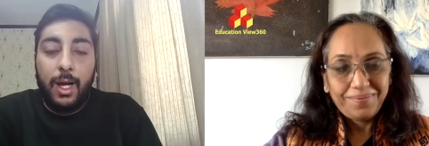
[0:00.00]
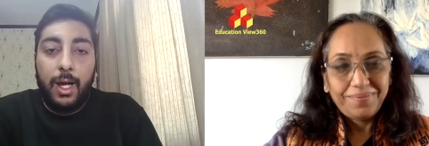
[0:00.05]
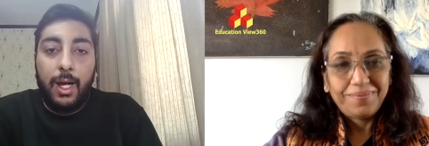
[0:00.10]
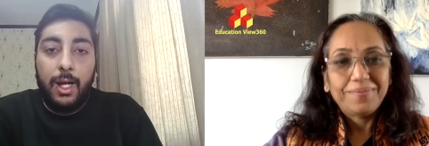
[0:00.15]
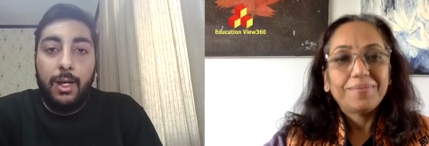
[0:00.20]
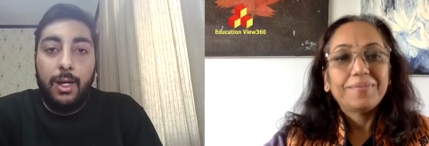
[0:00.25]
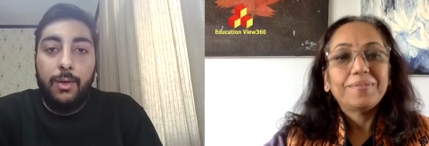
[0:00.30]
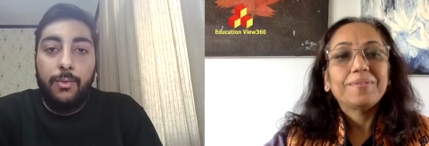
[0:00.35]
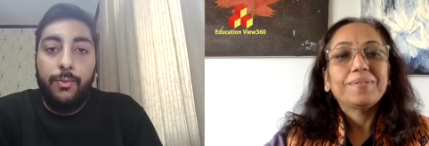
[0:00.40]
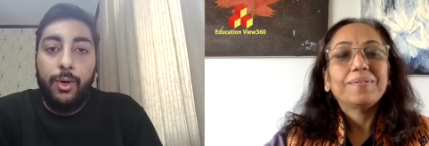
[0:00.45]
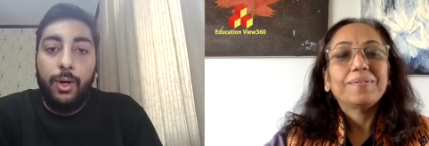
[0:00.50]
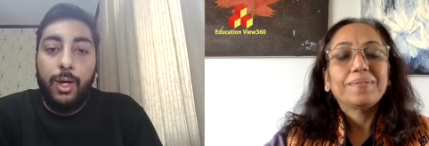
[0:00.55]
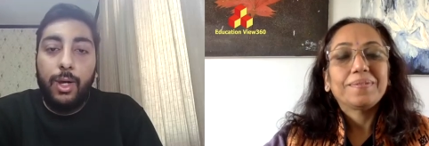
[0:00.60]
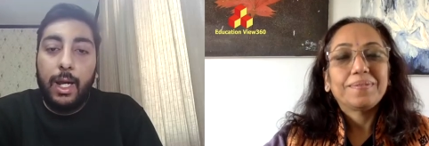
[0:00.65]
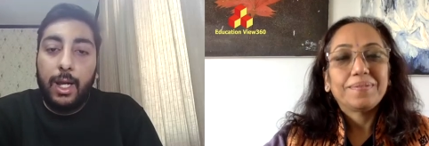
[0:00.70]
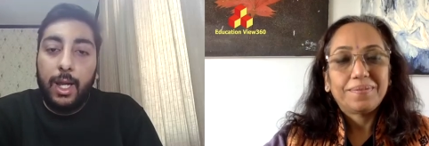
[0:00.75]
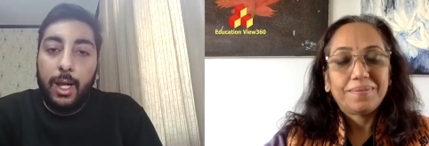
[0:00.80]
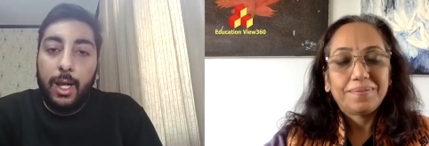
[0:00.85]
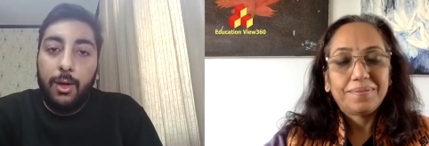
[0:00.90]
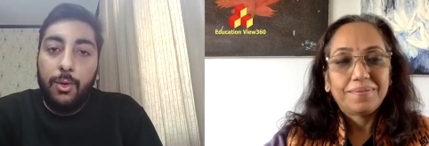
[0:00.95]
Speaker 1: And
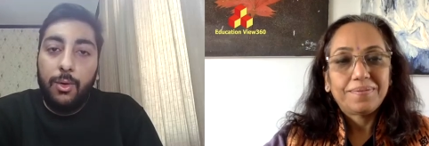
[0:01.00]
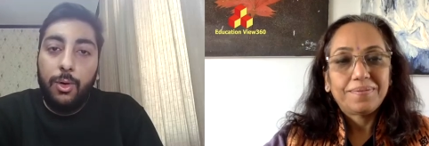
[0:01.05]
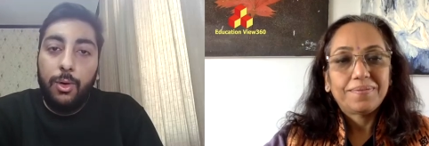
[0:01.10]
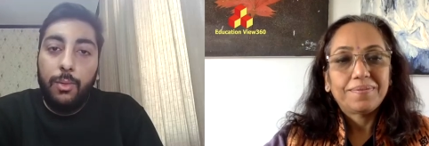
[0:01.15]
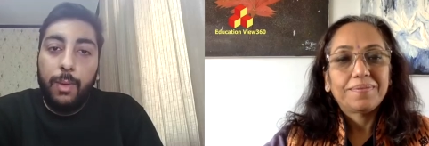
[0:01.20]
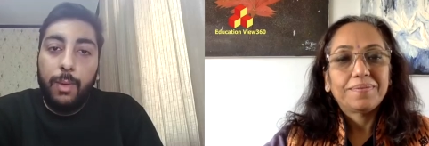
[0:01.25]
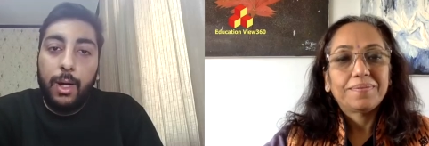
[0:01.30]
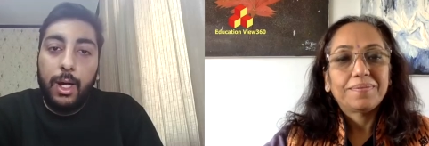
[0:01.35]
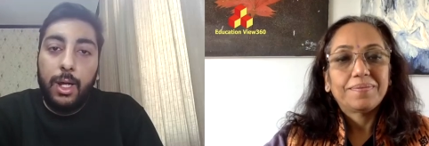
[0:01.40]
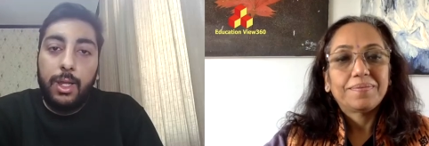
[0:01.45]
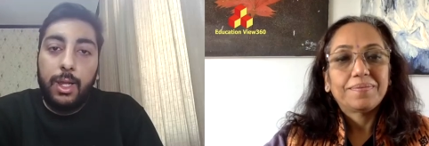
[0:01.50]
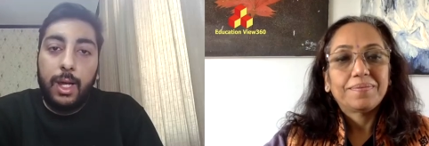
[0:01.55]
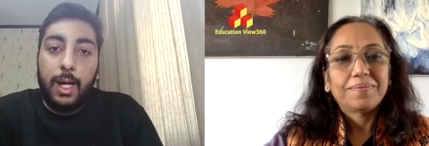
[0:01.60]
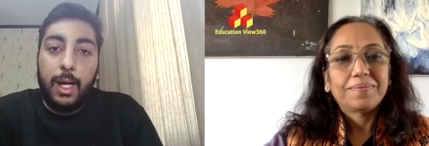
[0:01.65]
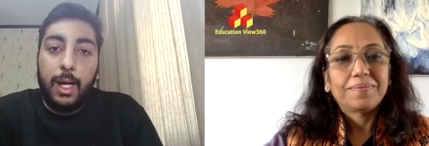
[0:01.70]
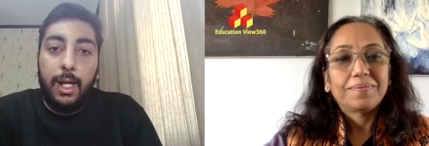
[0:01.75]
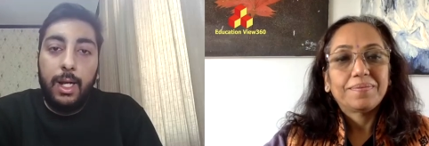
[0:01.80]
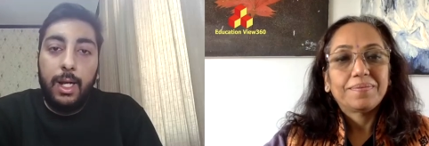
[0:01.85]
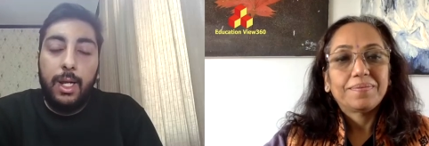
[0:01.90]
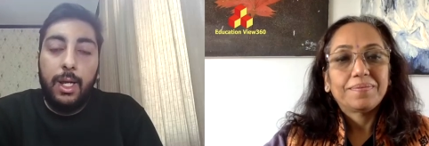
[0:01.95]
for getting a good
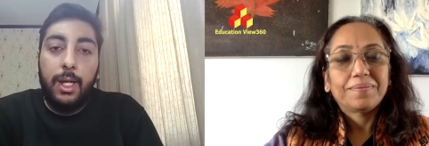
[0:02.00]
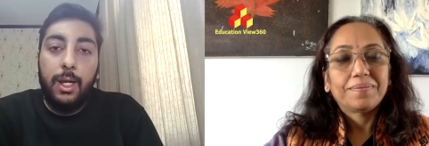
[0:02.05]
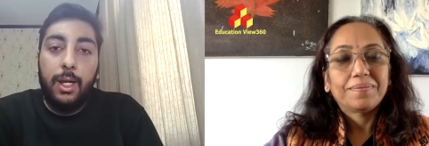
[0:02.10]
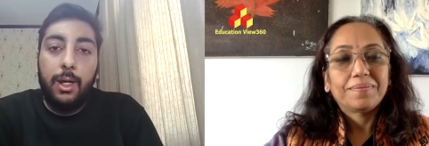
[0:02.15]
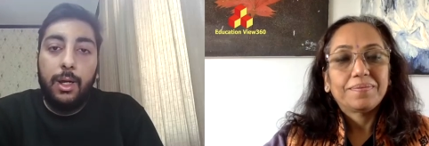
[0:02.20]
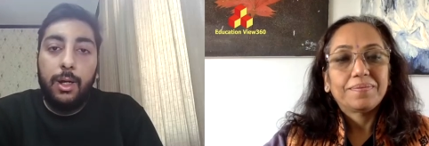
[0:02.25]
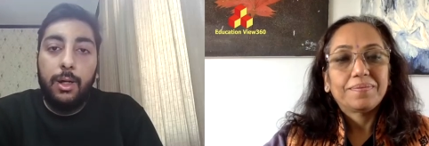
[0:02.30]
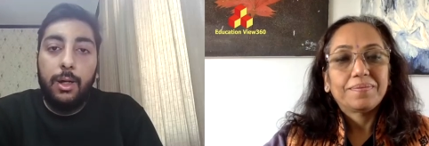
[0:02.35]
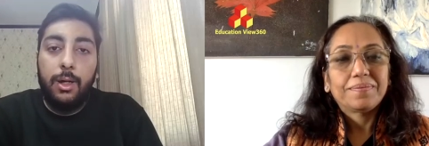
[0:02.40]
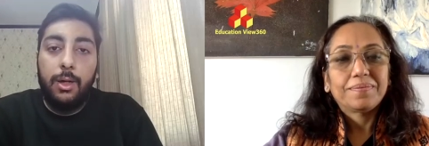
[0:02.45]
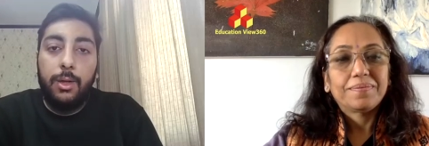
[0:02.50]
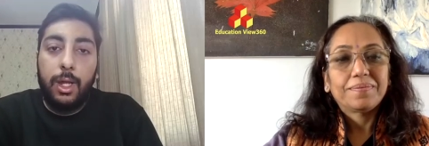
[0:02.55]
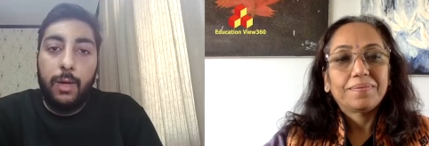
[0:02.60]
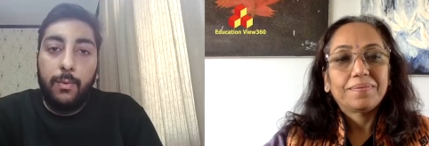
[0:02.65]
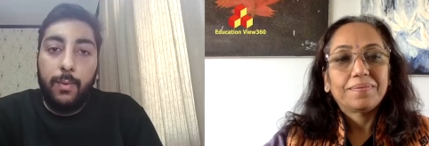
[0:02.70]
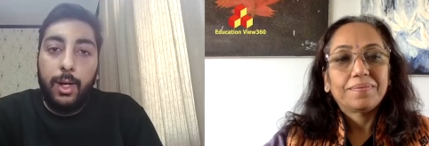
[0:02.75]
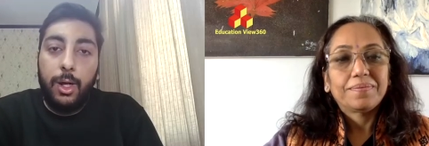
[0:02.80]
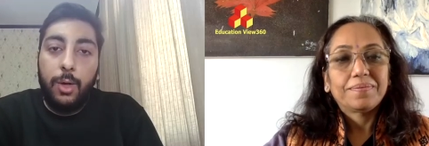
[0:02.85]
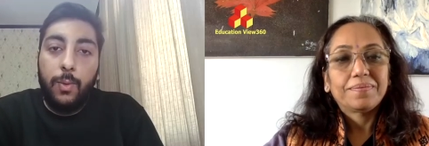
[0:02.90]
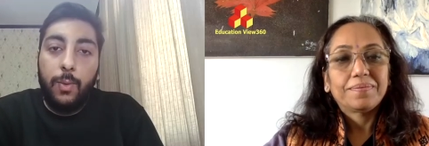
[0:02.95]
marks, I'll tell uh,
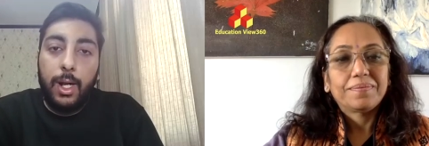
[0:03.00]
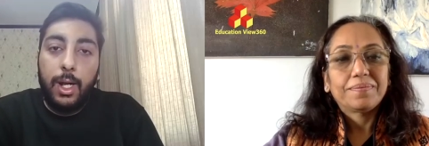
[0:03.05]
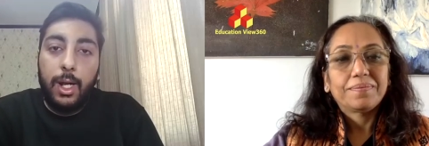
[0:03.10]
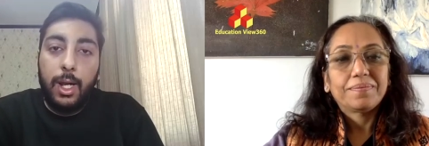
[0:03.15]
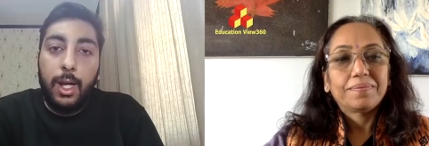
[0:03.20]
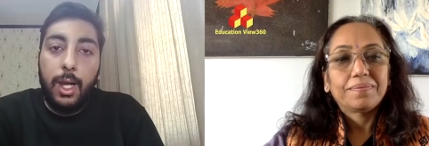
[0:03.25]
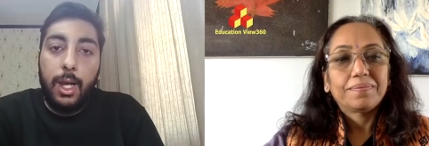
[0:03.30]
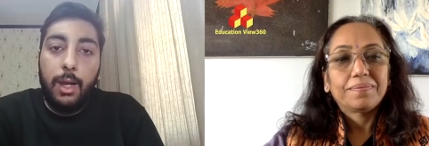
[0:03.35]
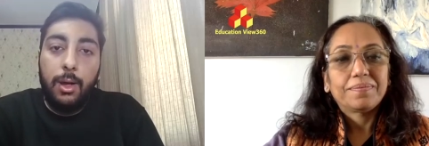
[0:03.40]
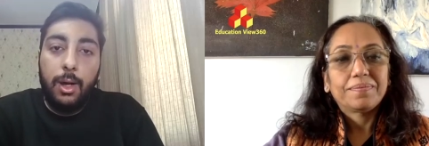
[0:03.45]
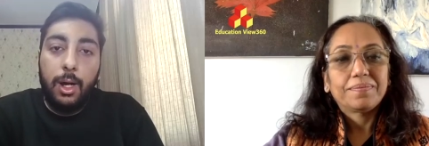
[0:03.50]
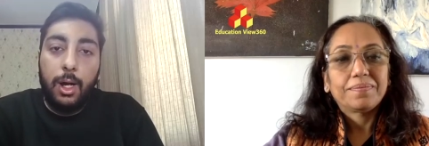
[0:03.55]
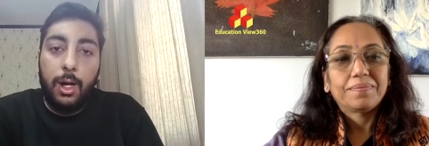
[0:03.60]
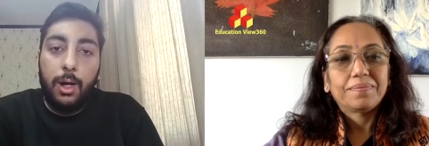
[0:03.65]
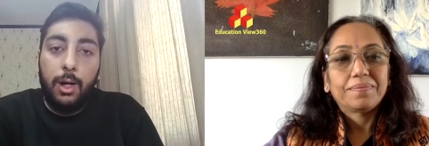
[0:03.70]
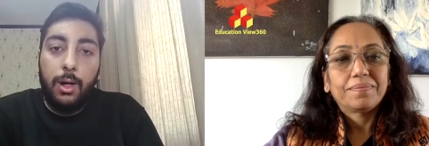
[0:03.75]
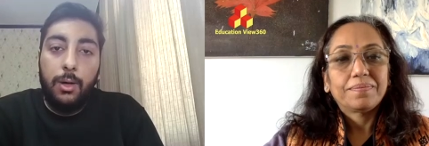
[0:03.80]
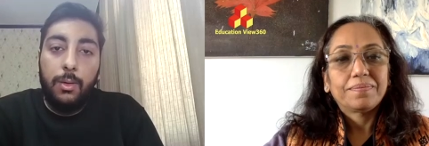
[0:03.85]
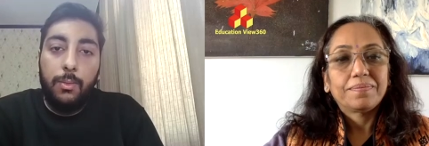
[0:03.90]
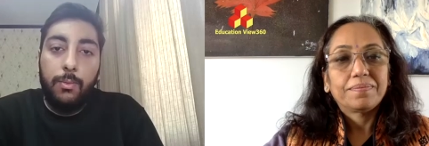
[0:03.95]
720
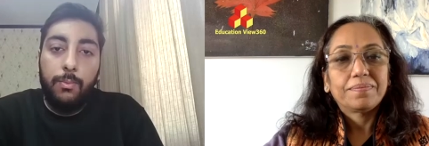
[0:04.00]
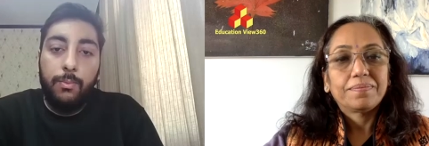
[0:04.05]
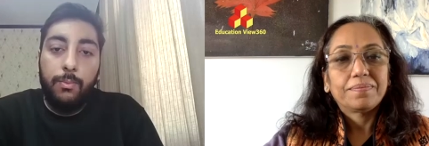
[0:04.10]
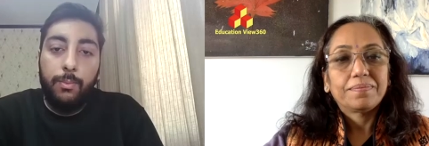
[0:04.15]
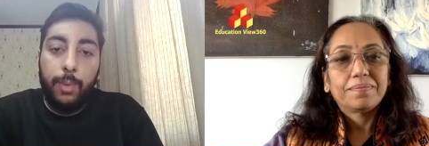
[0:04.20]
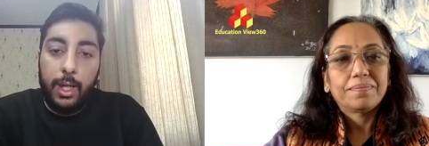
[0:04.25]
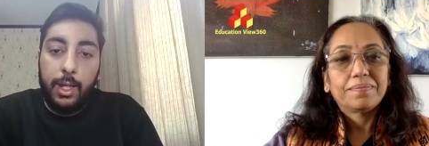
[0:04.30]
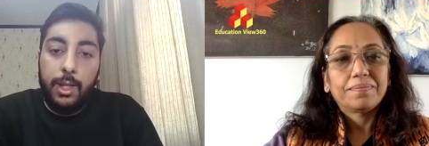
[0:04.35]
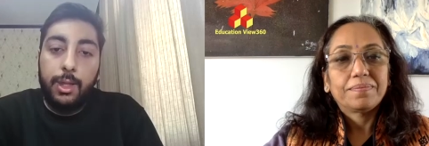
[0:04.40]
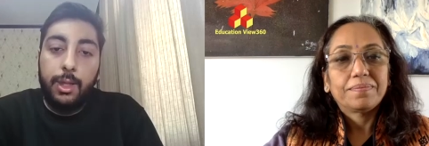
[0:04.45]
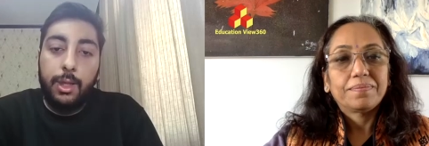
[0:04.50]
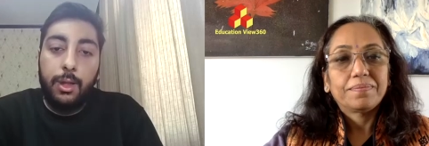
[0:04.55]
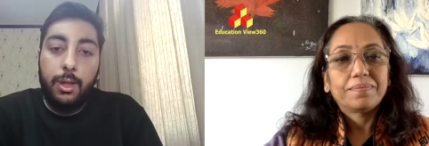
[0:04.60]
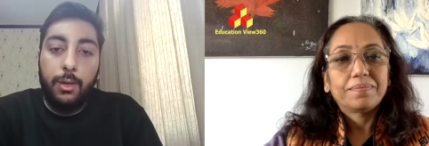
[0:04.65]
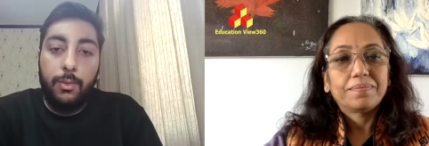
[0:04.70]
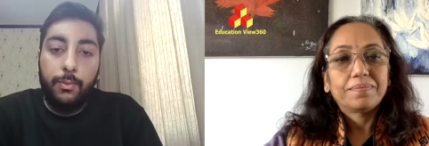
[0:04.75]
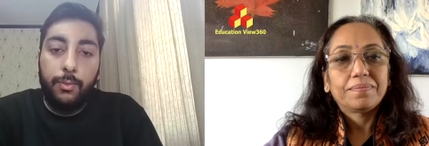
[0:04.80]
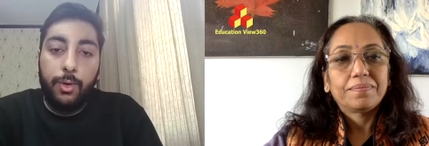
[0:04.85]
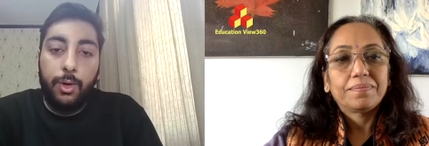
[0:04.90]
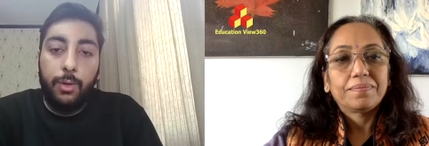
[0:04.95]
uh,
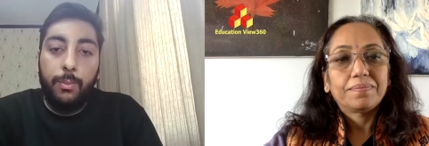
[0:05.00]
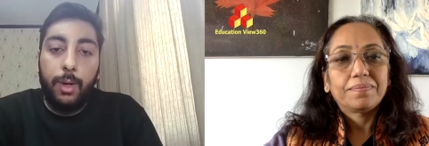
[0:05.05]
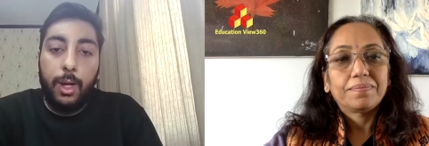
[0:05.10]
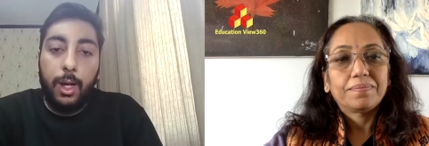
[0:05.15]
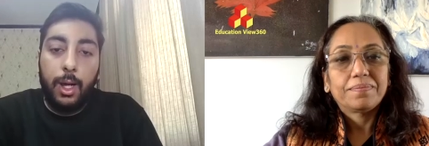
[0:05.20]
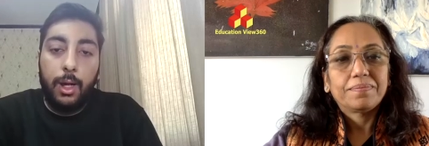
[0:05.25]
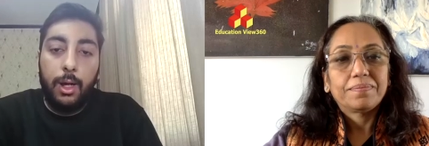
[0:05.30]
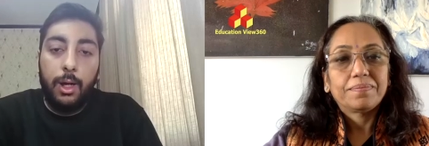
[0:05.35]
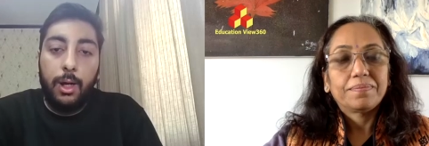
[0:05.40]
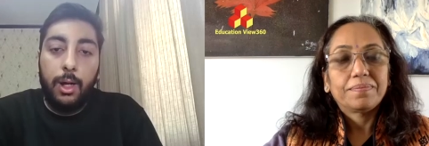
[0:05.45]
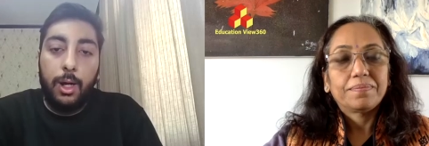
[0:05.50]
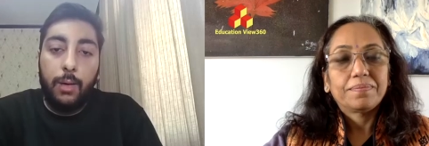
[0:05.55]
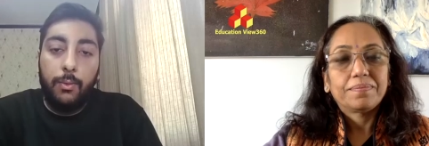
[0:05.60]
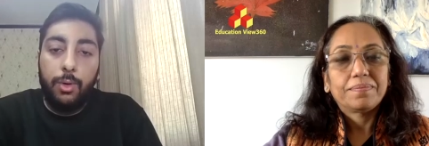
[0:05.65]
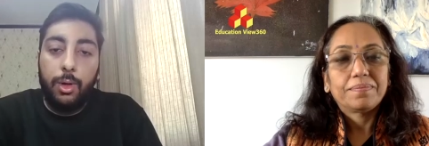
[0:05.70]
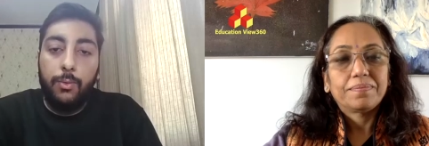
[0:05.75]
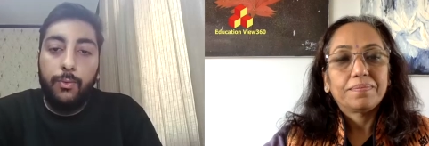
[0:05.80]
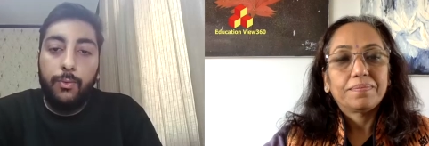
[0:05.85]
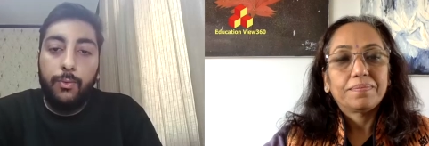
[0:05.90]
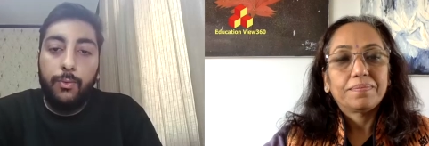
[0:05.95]
plus from uh,
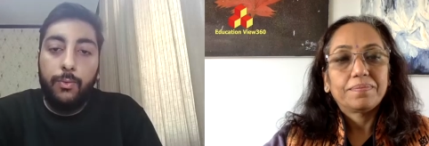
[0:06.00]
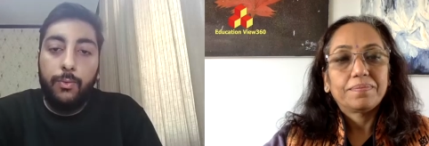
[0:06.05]
out